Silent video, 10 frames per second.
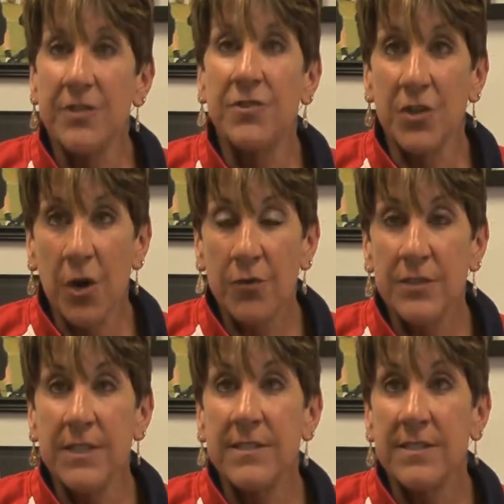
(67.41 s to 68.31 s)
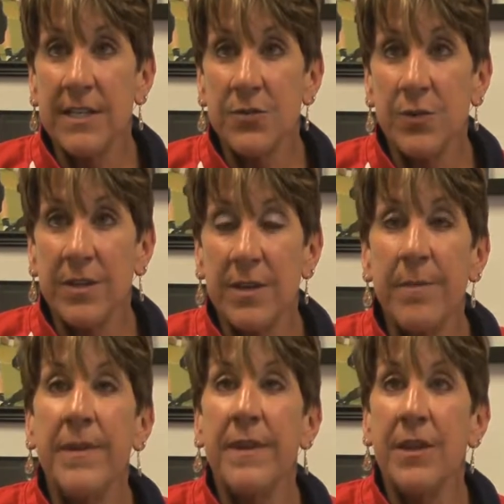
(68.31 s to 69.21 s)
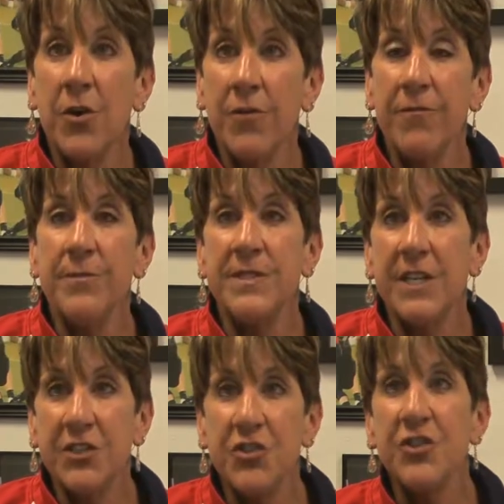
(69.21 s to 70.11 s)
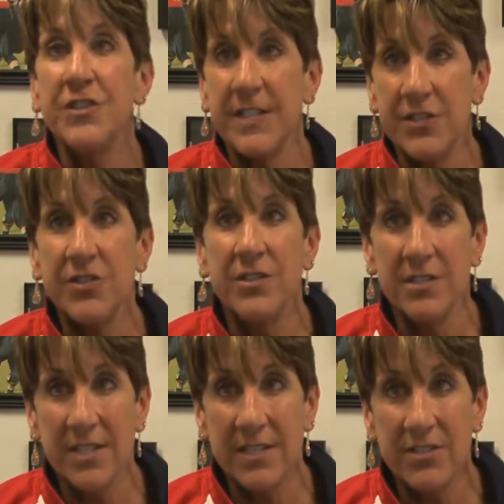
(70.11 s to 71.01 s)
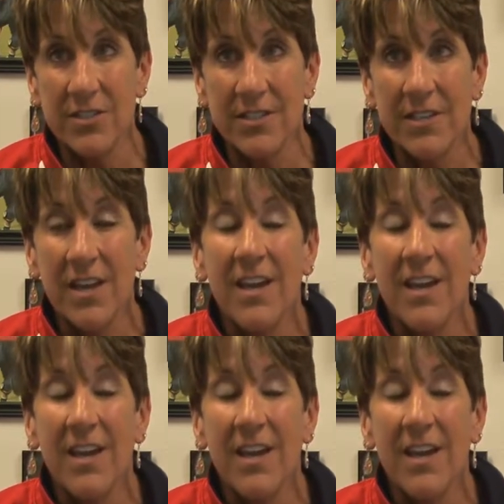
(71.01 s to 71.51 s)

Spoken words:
There's a coach that stays with them, and then they go from station to station to station,